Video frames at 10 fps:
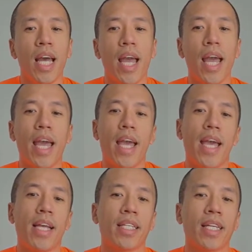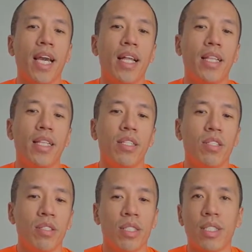and get
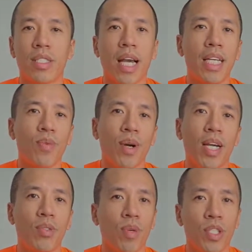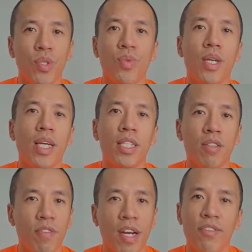the size wise 128,
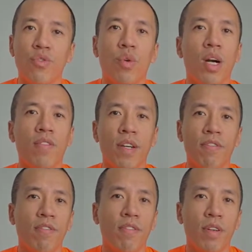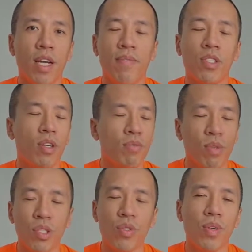512, and
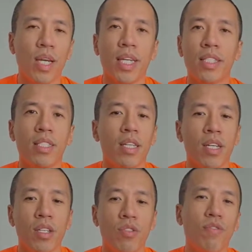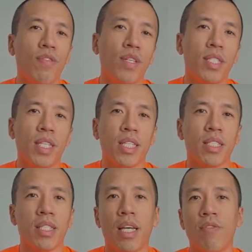128,
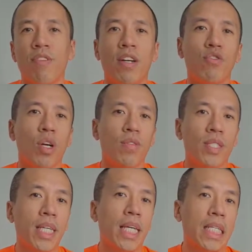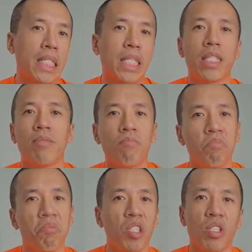256, 512 gigs.
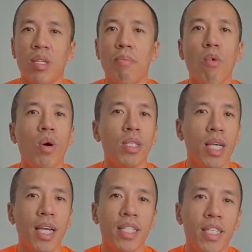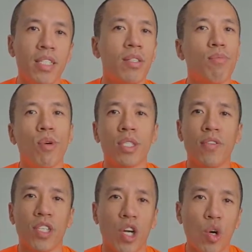The more size is, the more
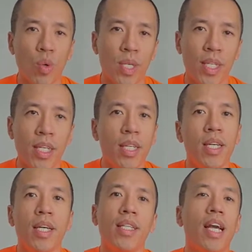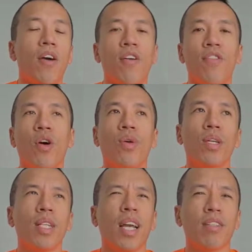stuff you're holding it. Now if you're
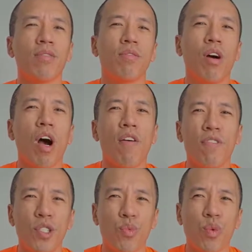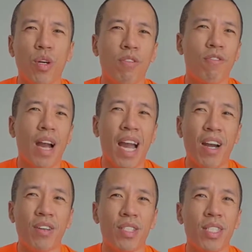holding like office work
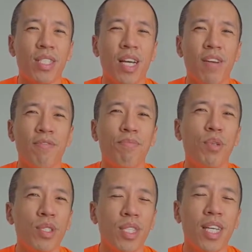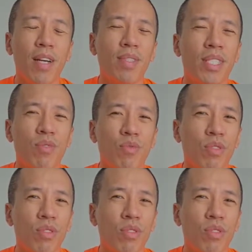files and stuff, most of the time it doesn't